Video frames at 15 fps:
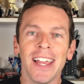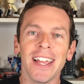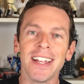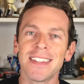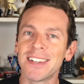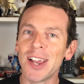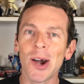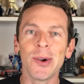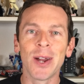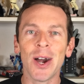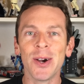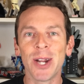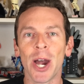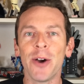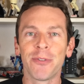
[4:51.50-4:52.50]
it's go,
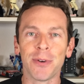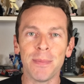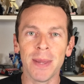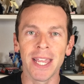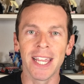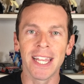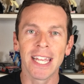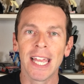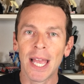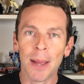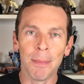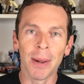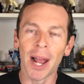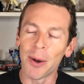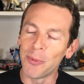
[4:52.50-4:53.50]
go, go for me,
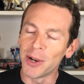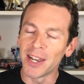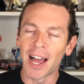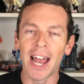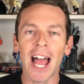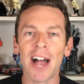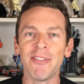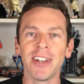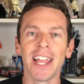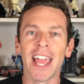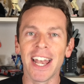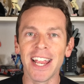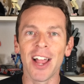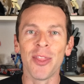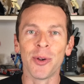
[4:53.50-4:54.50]
but I would not have it
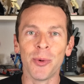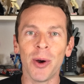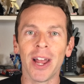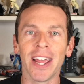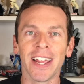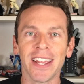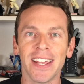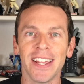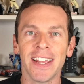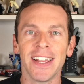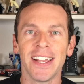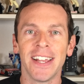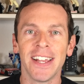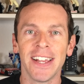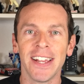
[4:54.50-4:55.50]
any other way.
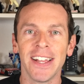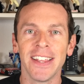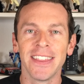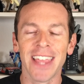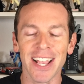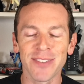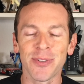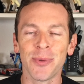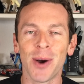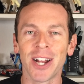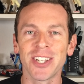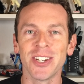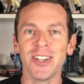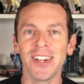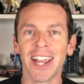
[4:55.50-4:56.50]
Thanks for
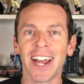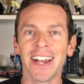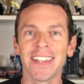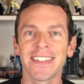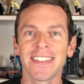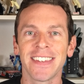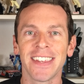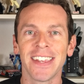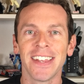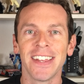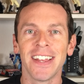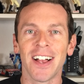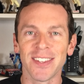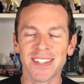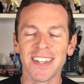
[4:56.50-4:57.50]
watching, you guys.
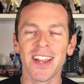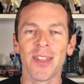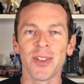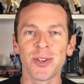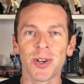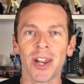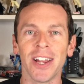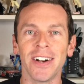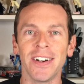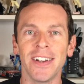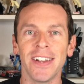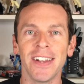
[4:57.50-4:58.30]
I'll see you on the trail.